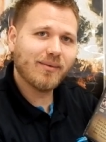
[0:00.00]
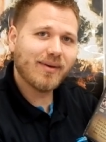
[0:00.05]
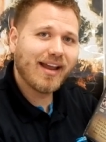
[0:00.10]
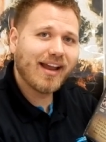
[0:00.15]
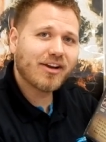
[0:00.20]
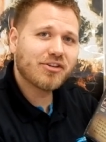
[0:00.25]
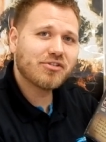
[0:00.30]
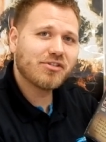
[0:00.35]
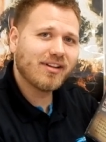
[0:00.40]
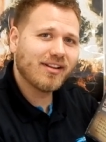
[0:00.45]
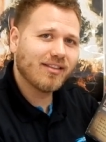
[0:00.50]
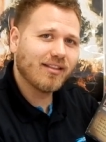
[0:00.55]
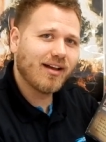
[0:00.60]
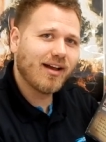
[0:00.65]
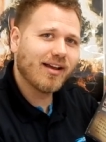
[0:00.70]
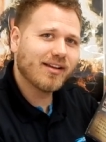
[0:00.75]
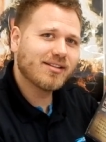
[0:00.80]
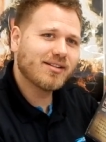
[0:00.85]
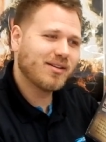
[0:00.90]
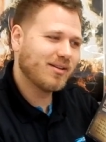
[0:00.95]
We actually
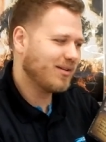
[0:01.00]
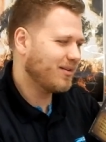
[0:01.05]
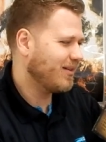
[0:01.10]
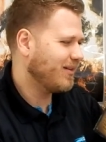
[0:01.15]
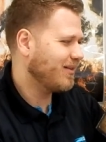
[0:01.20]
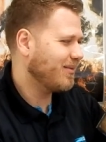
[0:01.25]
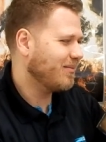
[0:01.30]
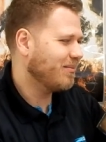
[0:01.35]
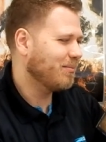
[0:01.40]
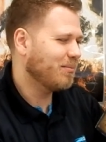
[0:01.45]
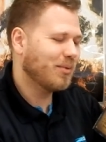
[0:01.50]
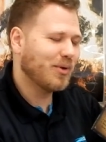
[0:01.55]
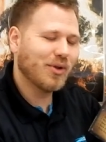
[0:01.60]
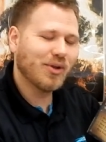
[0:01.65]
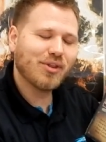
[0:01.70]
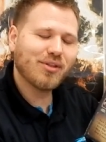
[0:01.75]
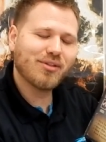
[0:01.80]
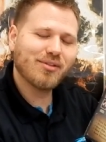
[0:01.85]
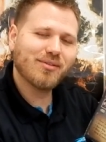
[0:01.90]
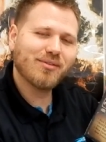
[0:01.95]
lost
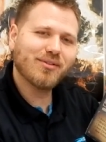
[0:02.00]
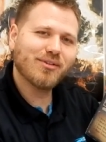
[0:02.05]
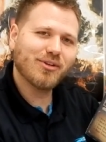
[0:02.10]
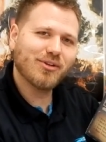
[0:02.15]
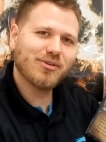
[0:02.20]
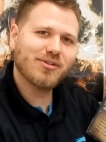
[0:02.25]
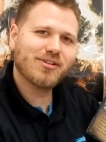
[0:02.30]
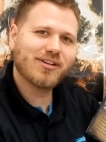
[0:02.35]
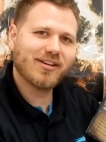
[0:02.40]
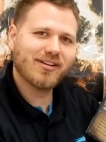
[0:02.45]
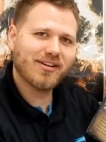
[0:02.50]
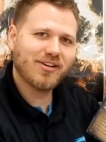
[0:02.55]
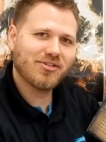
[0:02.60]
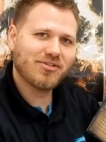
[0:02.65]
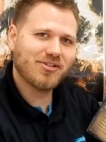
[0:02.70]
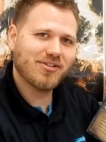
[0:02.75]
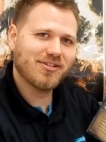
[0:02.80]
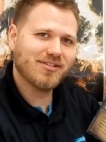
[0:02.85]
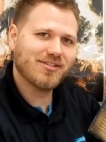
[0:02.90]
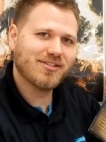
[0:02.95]
both lose
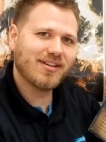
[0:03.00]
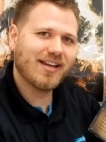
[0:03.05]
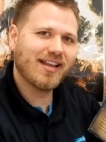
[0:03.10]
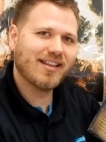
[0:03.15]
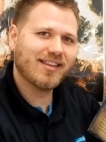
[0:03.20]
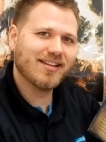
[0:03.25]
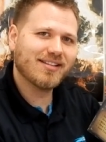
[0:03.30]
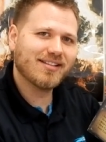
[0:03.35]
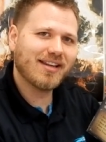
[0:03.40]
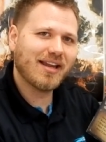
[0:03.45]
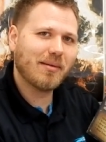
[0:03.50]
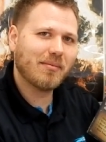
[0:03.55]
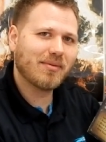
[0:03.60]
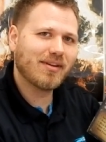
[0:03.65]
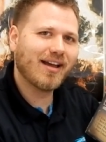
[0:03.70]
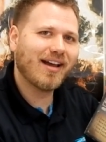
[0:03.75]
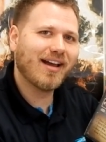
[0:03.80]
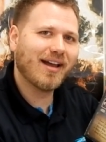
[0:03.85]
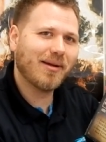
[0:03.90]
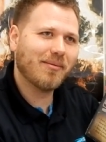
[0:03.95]
conditions at the same
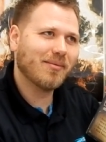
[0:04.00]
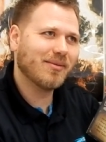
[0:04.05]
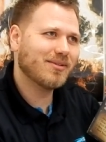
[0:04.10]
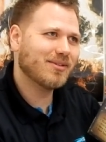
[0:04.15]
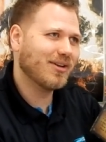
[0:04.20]
time.